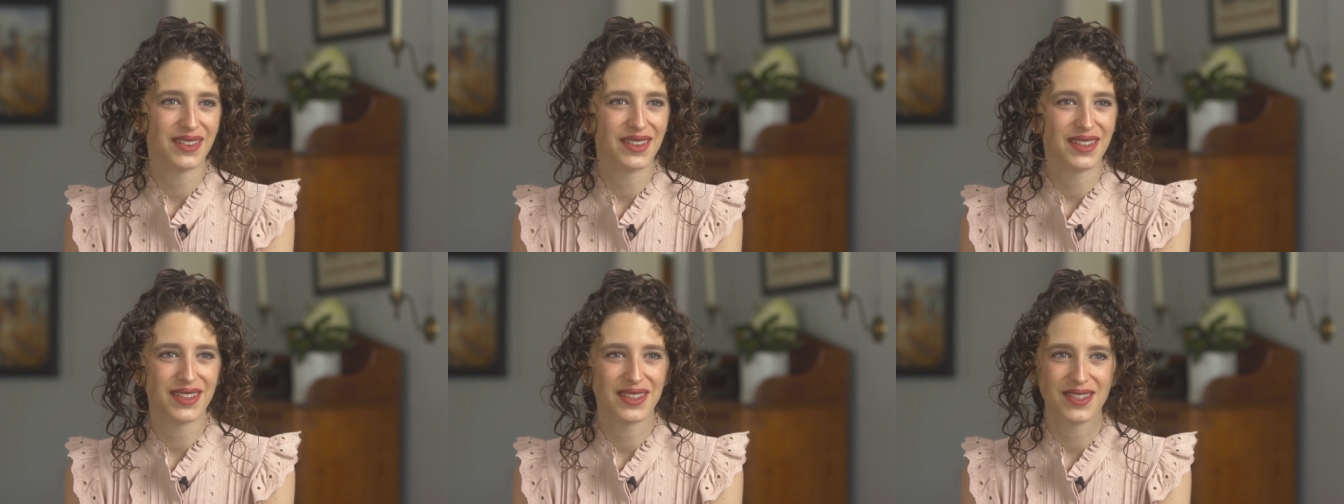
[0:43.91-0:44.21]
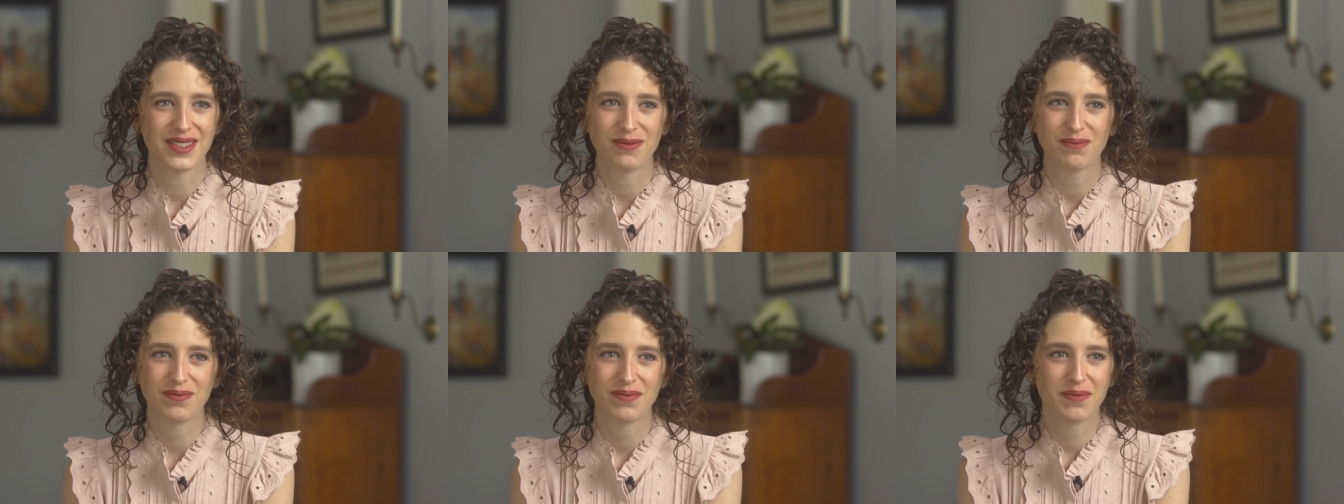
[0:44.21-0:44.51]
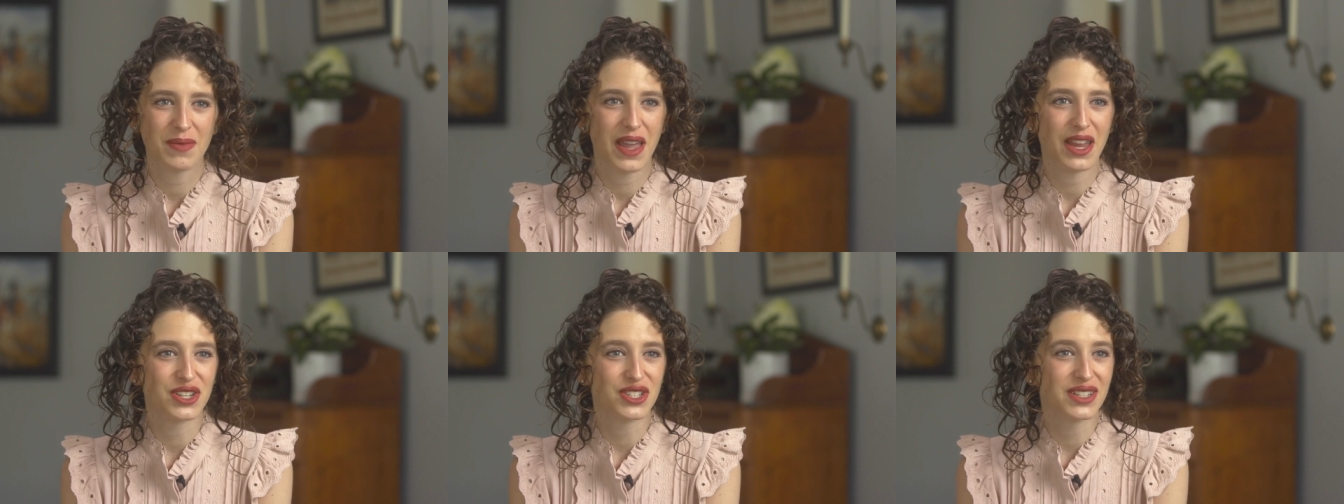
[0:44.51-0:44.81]
The
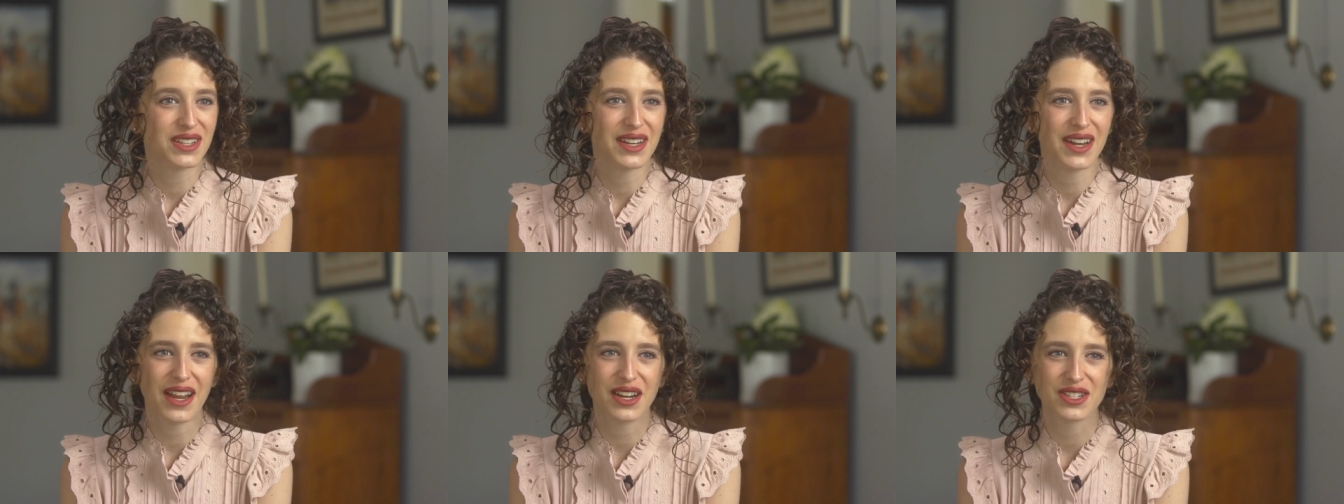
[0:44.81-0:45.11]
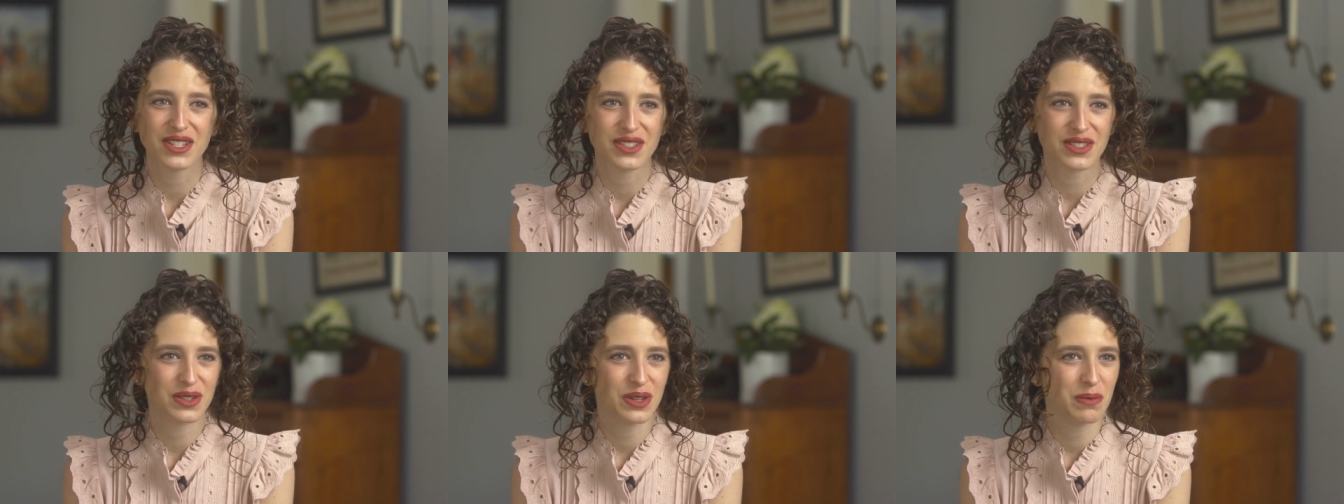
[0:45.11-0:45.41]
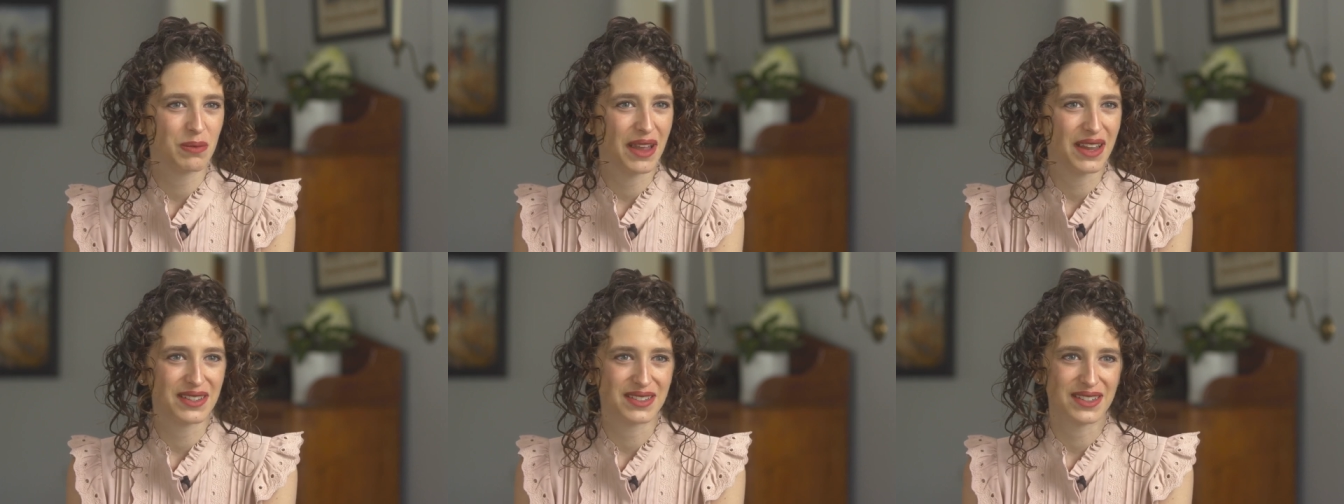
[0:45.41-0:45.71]
patient connections
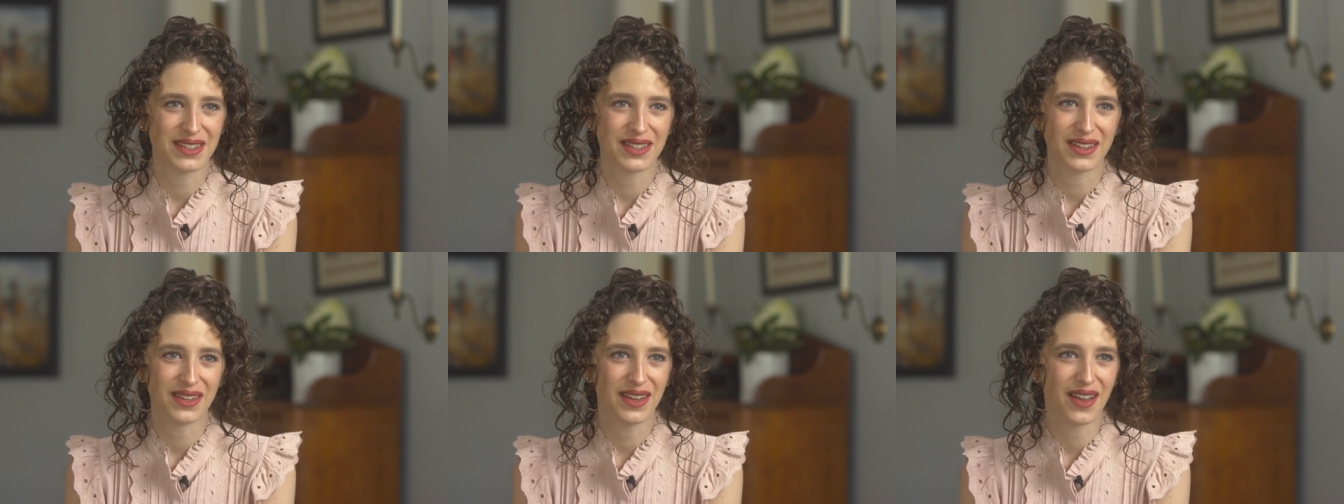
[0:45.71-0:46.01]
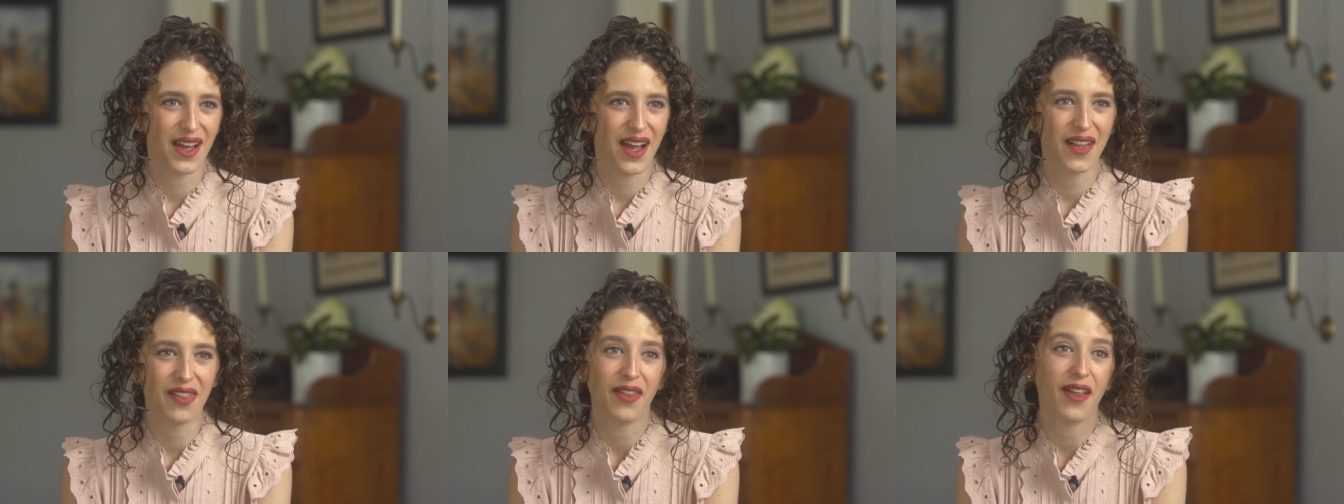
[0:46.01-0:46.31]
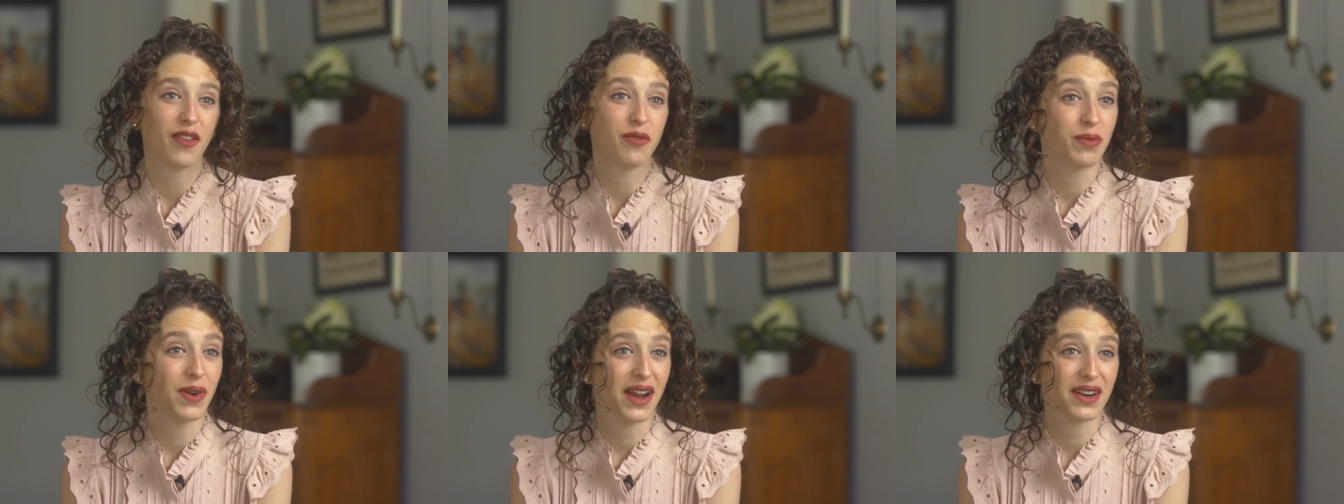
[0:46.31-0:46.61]
are amazing. I
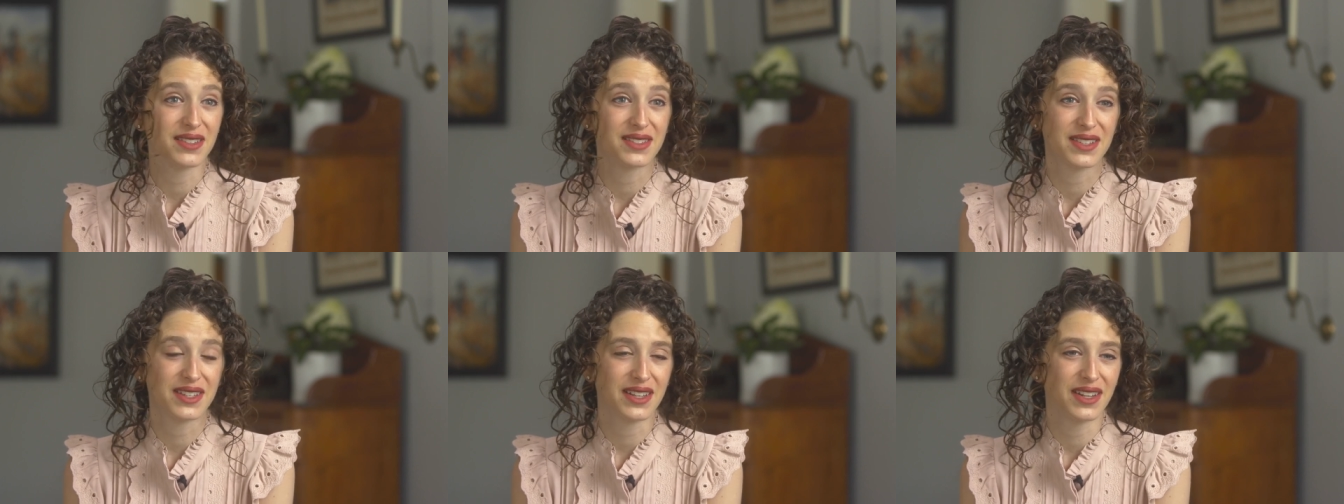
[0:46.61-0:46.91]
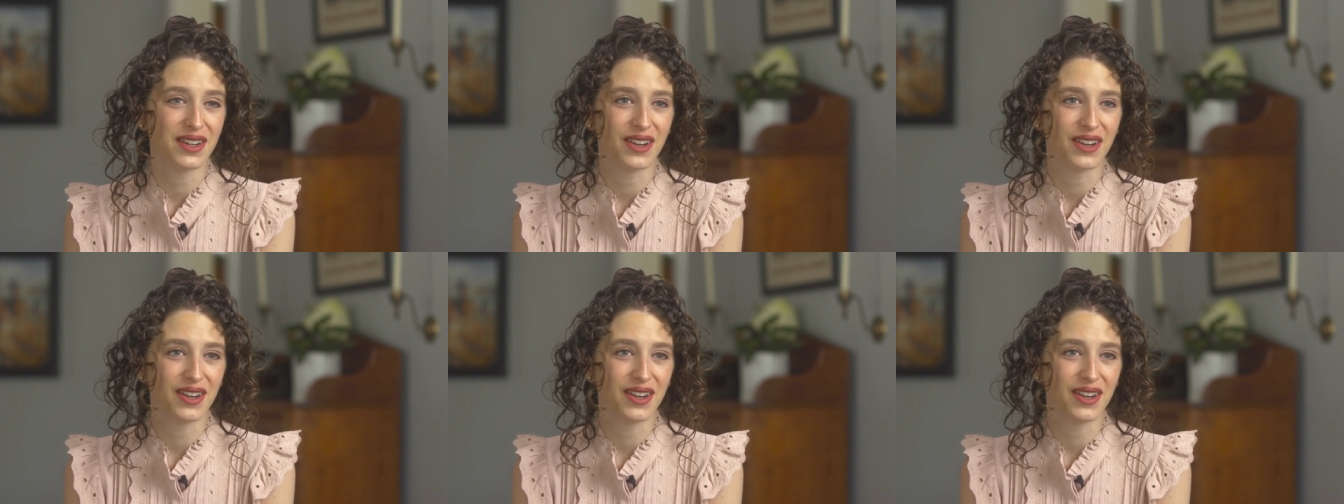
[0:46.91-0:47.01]
love practicing